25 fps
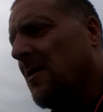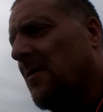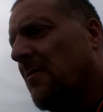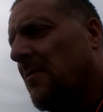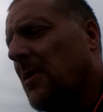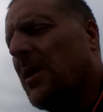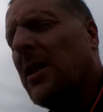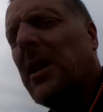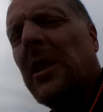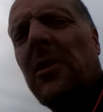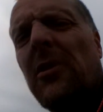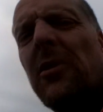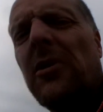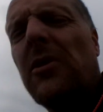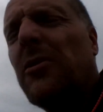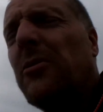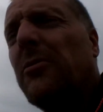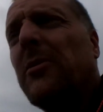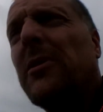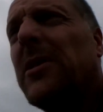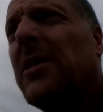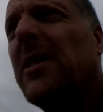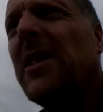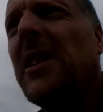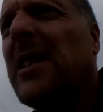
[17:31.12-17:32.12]
but then I
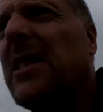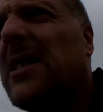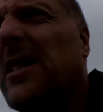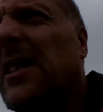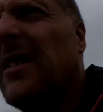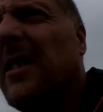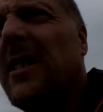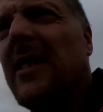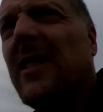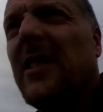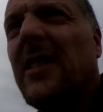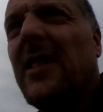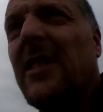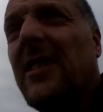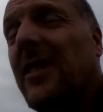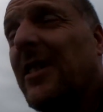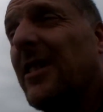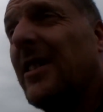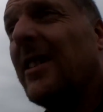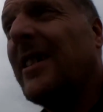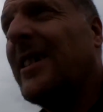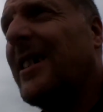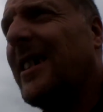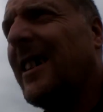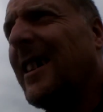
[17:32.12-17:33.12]
always did.
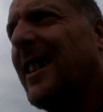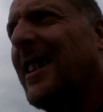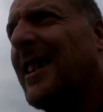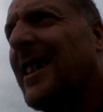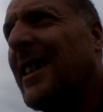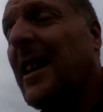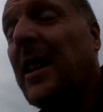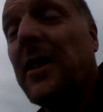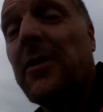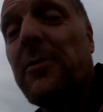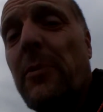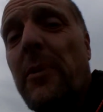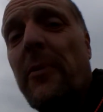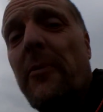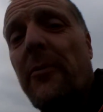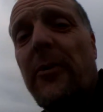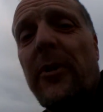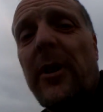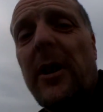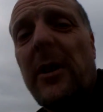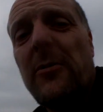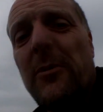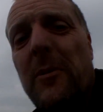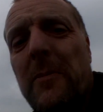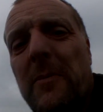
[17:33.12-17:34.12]
That's one
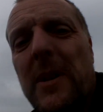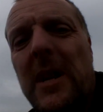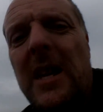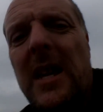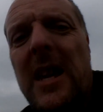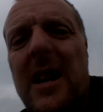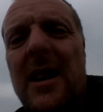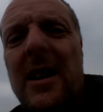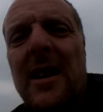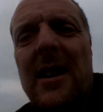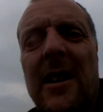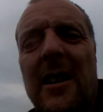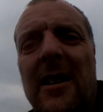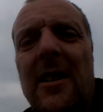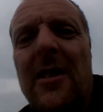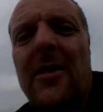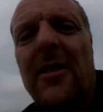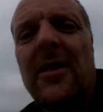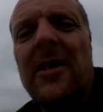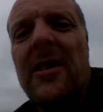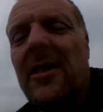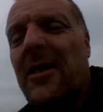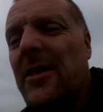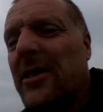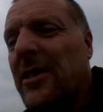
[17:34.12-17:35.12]
thing with me.
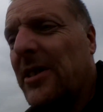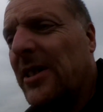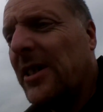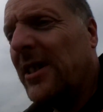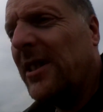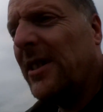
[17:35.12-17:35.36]
I